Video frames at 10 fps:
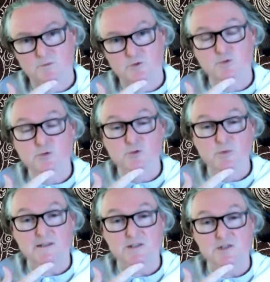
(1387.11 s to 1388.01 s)
true
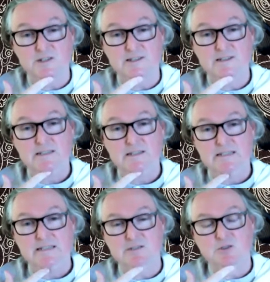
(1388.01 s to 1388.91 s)
practitioner
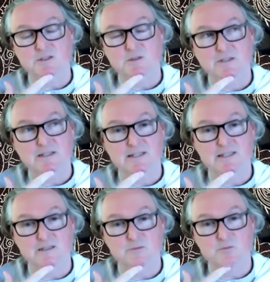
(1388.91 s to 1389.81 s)
is not the ability
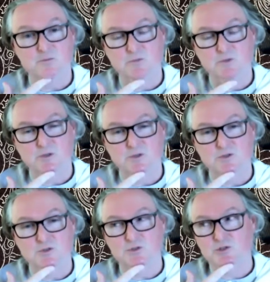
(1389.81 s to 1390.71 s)
to, you know,
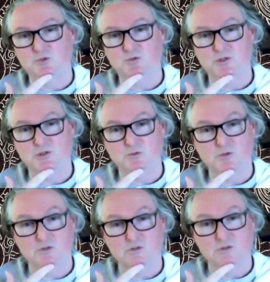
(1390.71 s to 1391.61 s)
do a chud
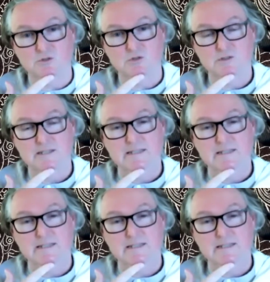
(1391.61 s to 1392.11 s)
ritual or,